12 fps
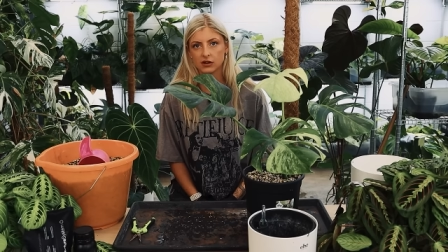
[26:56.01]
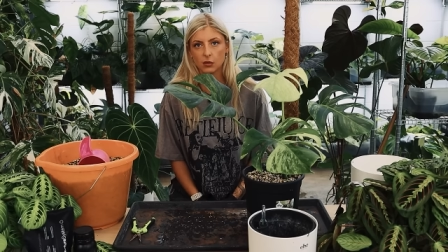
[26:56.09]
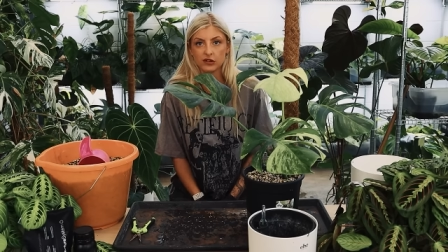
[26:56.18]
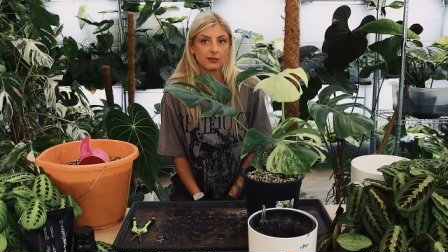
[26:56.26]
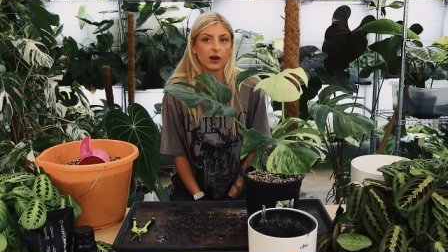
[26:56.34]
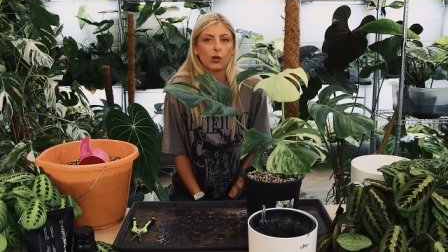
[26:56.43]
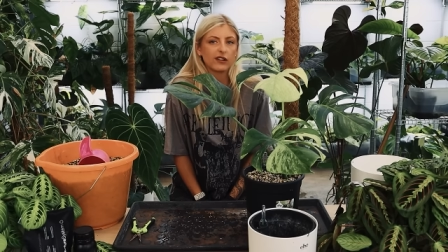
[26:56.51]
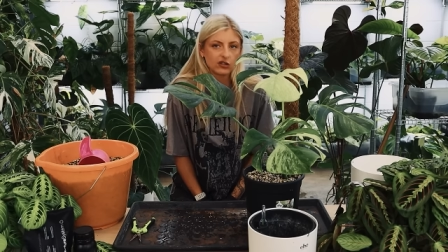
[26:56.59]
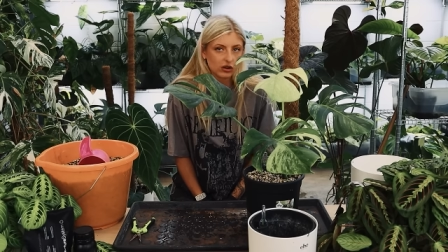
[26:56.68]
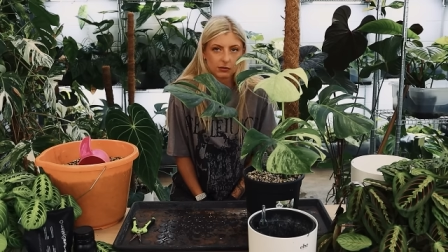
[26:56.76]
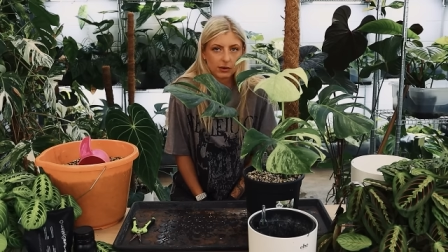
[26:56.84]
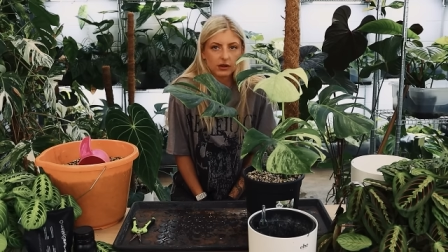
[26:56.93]
It wasn't my
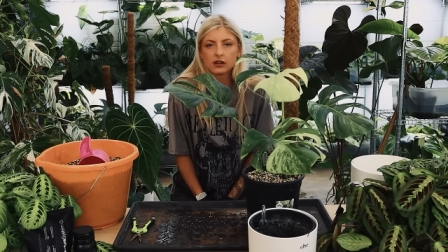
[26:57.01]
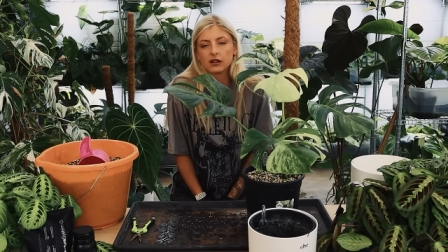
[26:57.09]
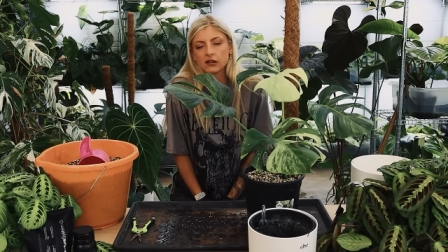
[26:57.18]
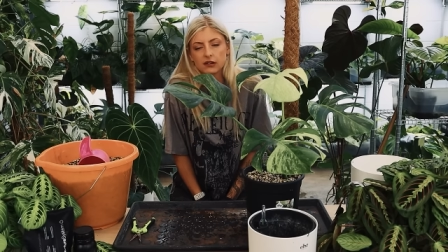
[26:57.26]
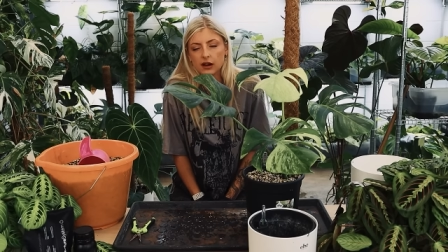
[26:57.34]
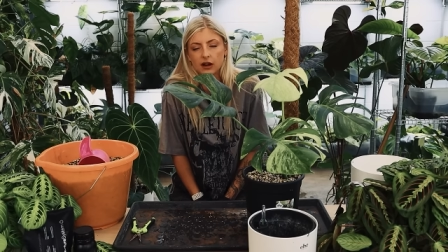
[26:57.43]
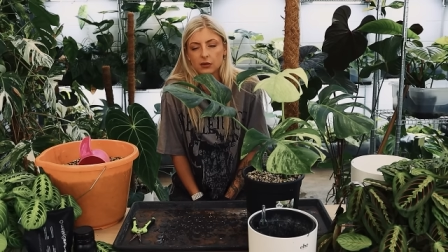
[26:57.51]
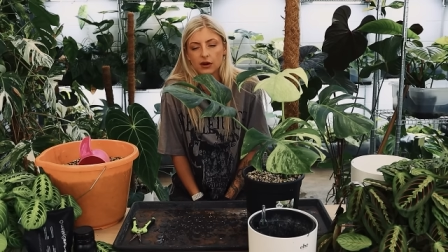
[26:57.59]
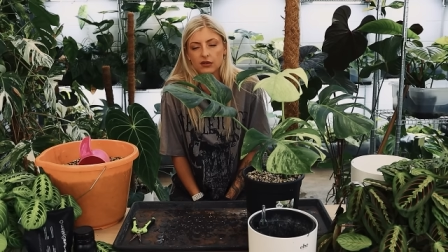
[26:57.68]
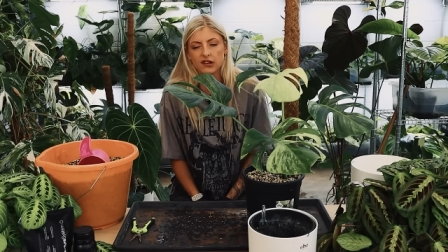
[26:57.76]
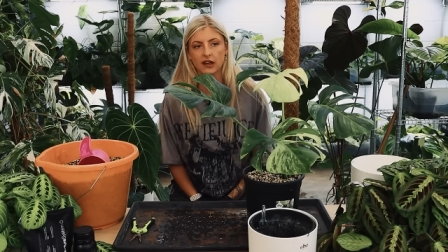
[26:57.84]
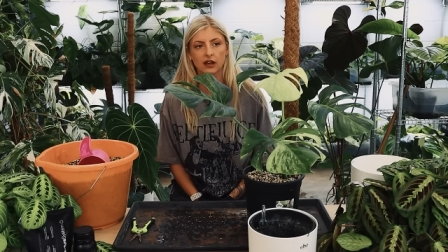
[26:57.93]
question, but that's kind of what
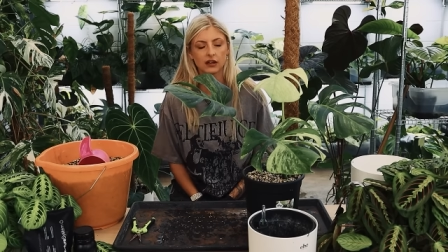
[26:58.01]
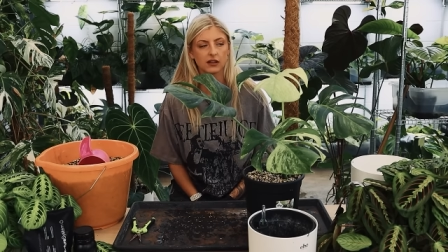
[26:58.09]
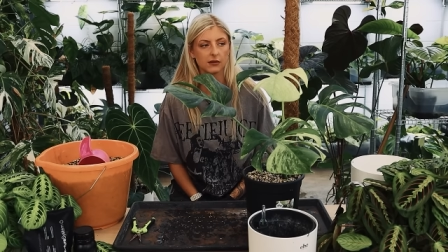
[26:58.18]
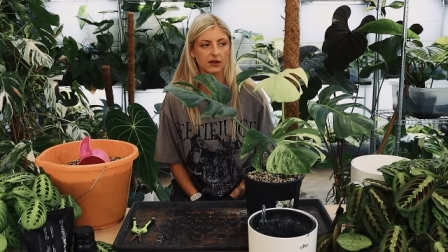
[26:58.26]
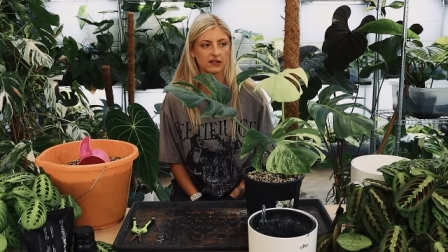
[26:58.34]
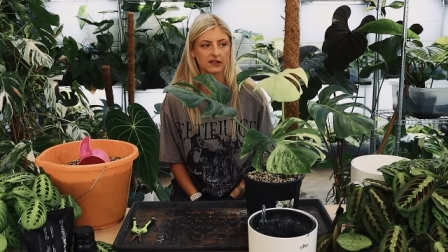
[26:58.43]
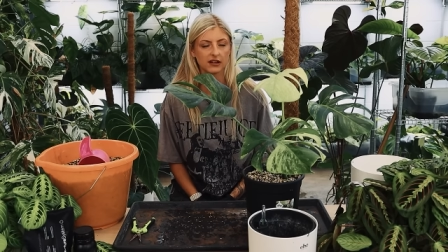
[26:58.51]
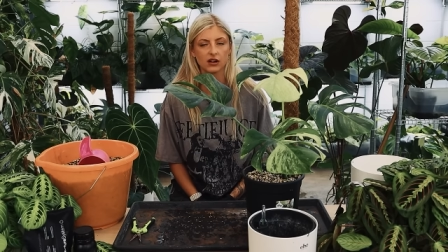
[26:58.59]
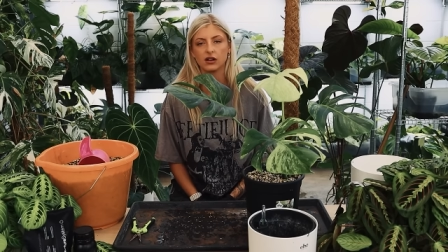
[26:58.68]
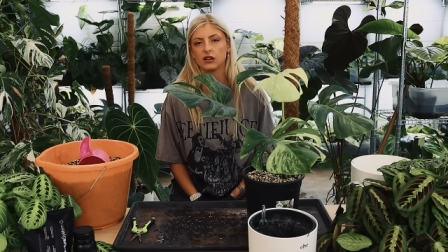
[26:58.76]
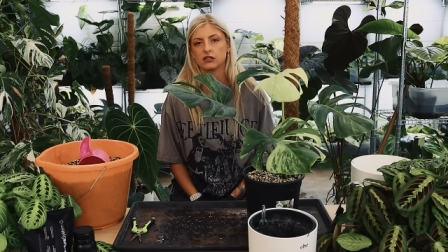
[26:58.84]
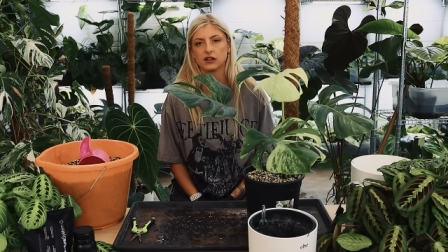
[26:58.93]
I was saying. And they basically said,
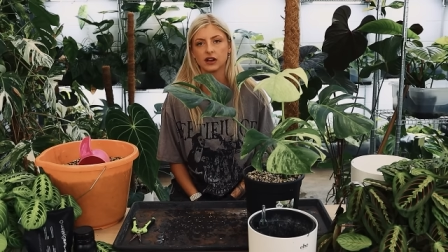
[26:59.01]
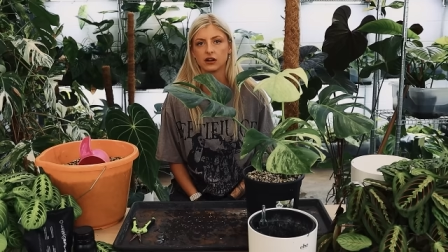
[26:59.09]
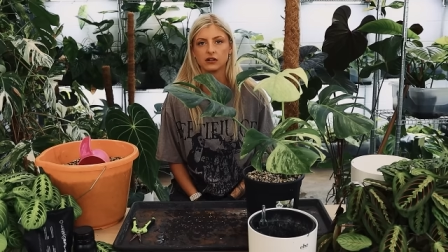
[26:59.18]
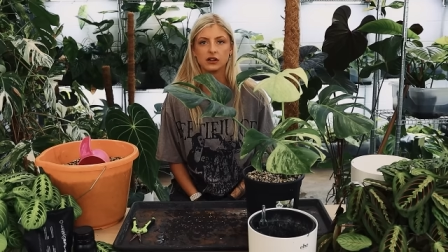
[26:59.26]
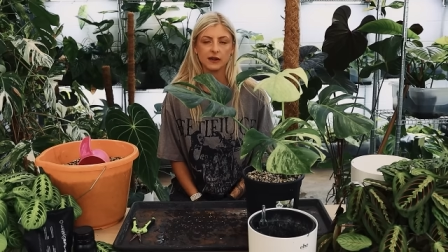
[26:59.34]
oh, you know,